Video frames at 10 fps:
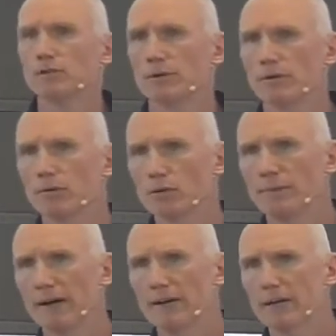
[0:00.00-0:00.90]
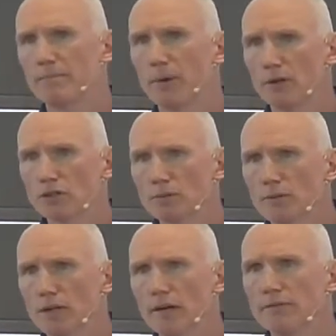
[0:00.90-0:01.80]
So we've thought about
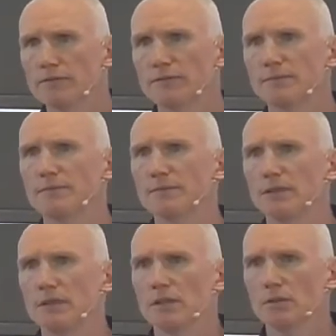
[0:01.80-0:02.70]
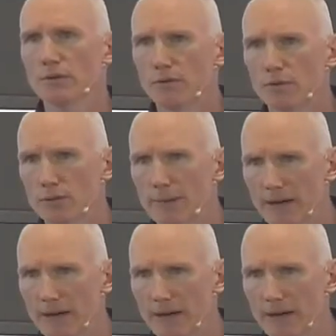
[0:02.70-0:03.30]
impossible love, we've thought